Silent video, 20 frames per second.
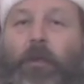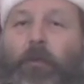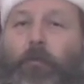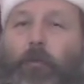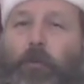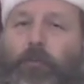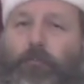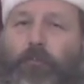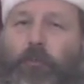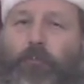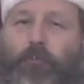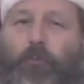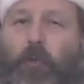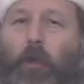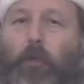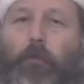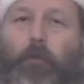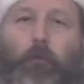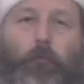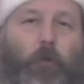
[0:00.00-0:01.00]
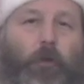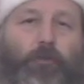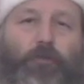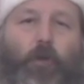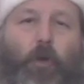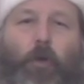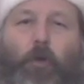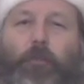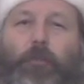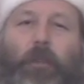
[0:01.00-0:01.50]
Christian children were
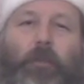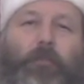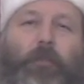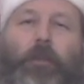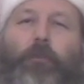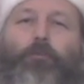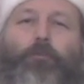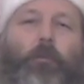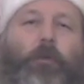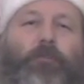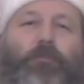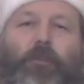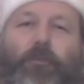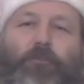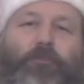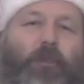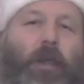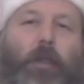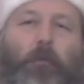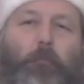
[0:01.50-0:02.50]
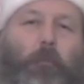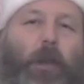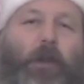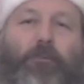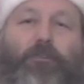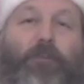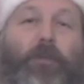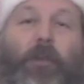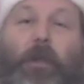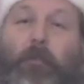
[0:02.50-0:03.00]
told that this was a
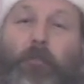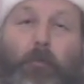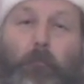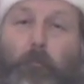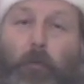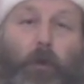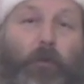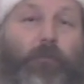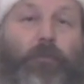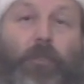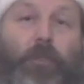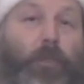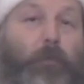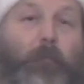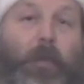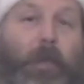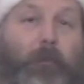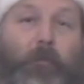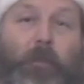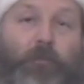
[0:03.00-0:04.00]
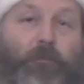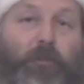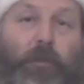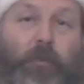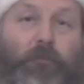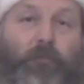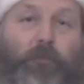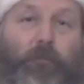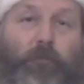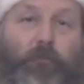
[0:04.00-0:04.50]
celebration of the birth of the baby
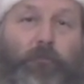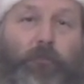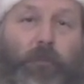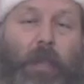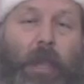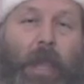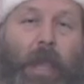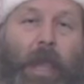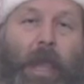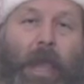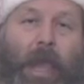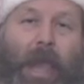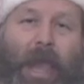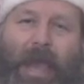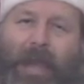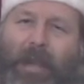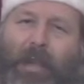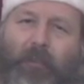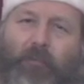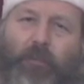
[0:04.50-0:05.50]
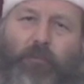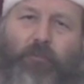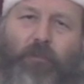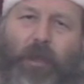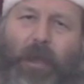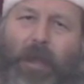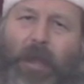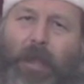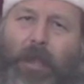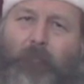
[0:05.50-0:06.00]
Jesus. And at the
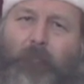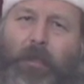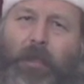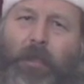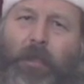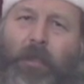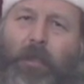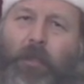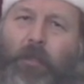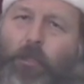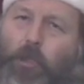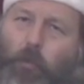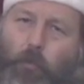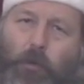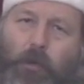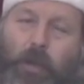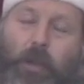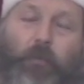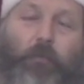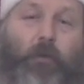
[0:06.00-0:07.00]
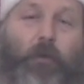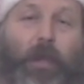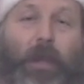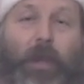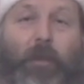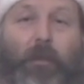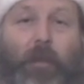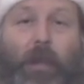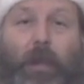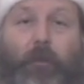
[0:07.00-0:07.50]
time, you were neither
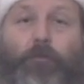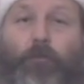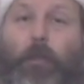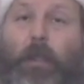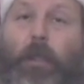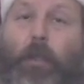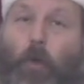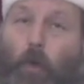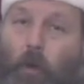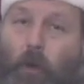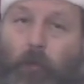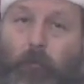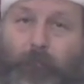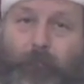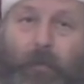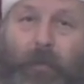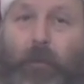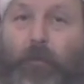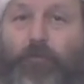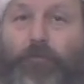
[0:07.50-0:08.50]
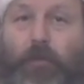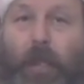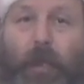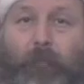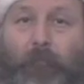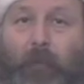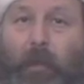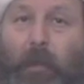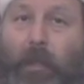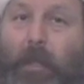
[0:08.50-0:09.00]
intellectually or
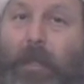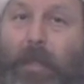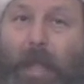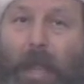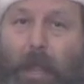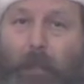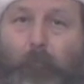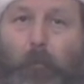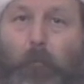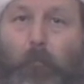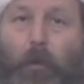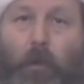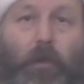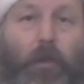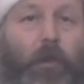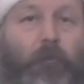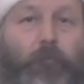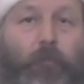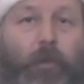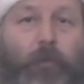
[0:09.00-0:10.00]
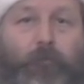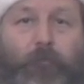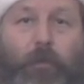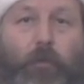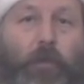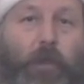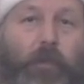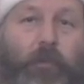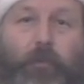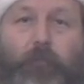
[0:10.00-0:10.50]
philosophically capable of
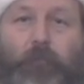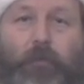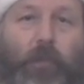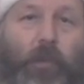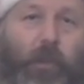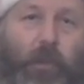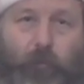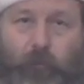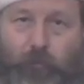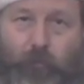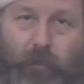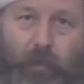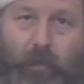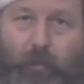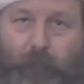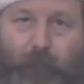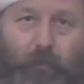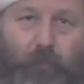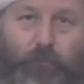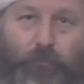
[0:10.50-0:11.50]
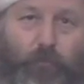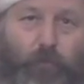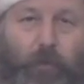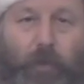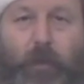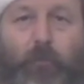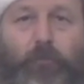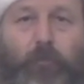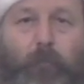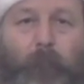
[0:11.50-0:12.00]
refuting the validity of this
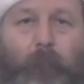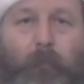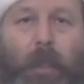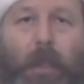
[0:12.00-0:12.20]
tradition.